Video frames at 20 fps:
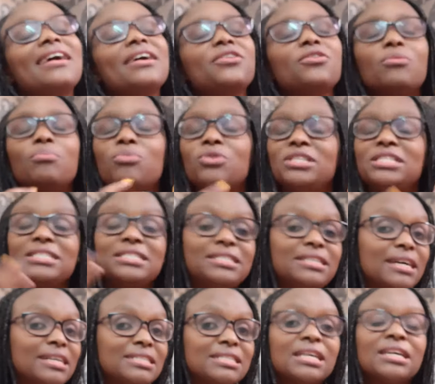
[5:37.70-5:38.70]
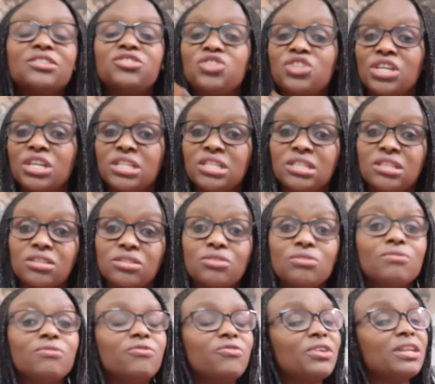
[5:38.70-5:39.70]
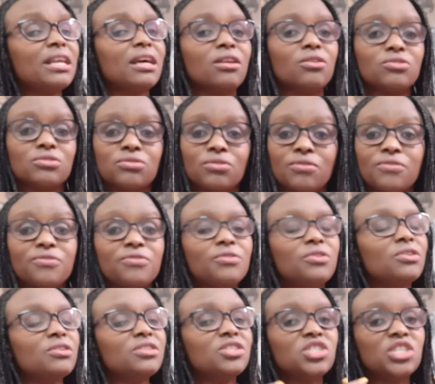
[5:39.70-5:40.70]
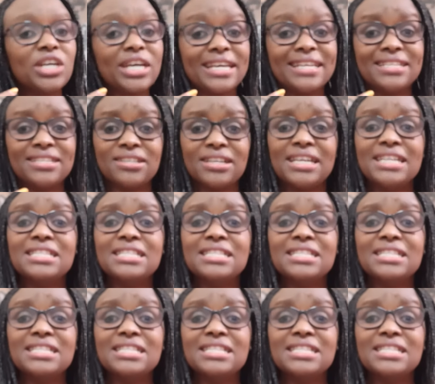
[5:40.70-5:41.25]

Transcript: your body just changes. You feel a lot of change.